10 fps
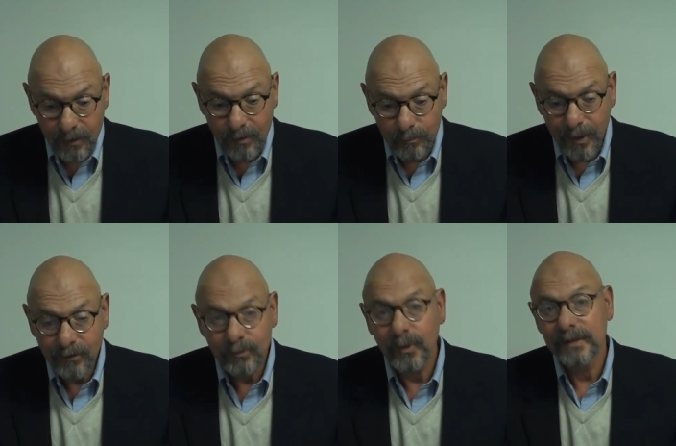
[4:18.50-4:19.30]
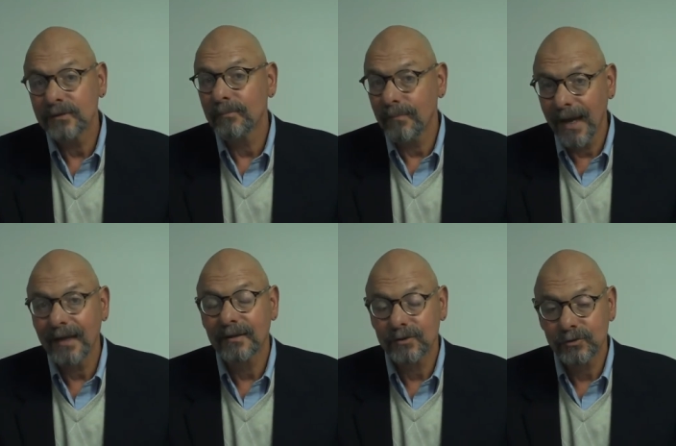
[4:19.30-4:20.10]
The best way to
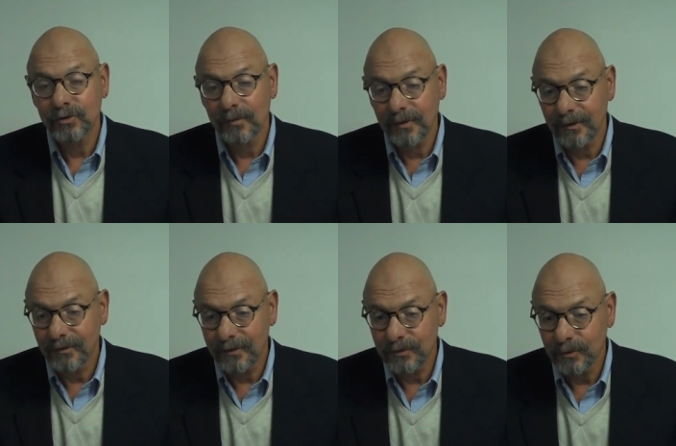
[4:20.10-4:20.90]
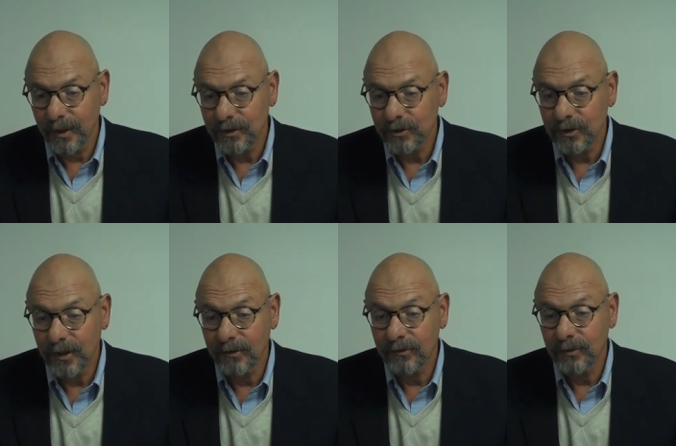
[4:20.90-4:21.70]
manage a troubling situation
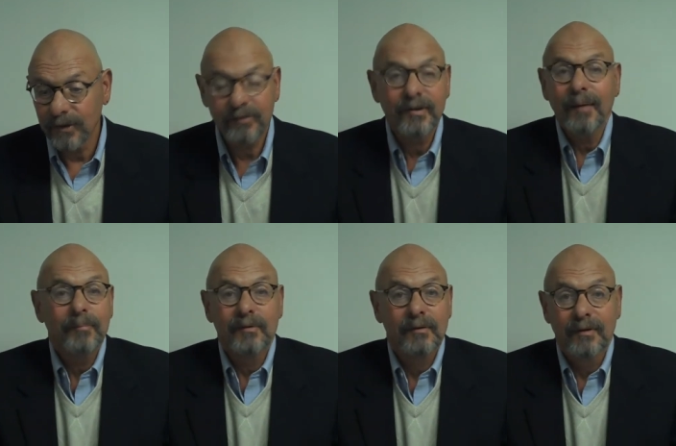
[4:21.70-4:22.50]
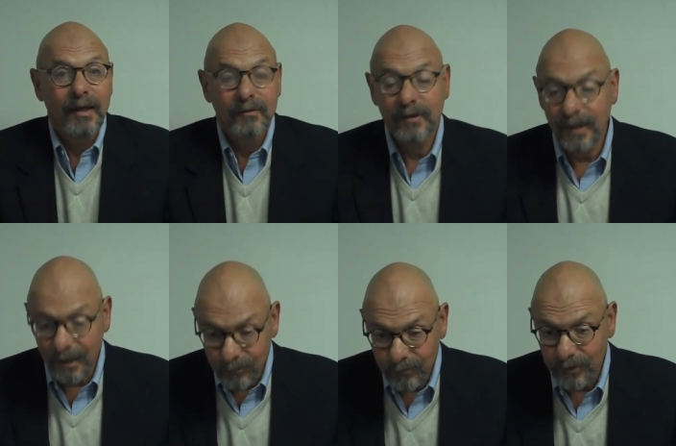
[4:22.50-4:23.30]
is to accept that you
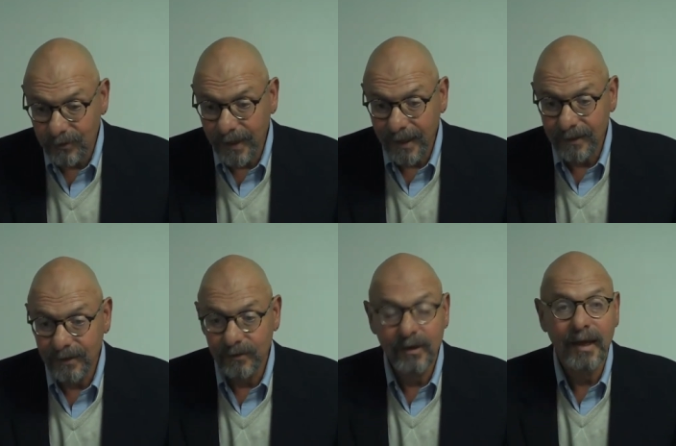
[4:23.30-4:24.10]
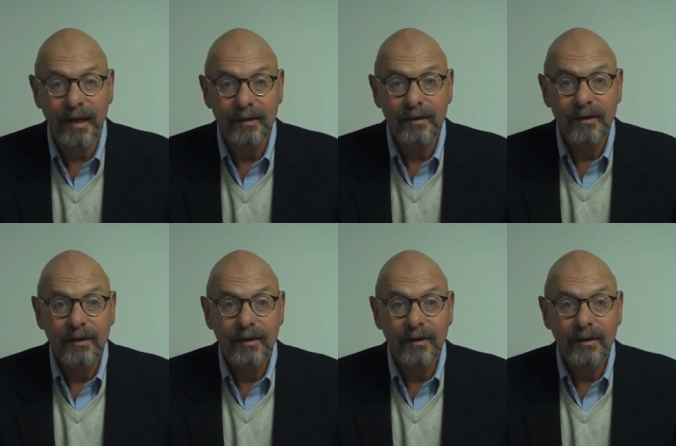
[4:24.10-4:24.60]
can't figure it out in your head,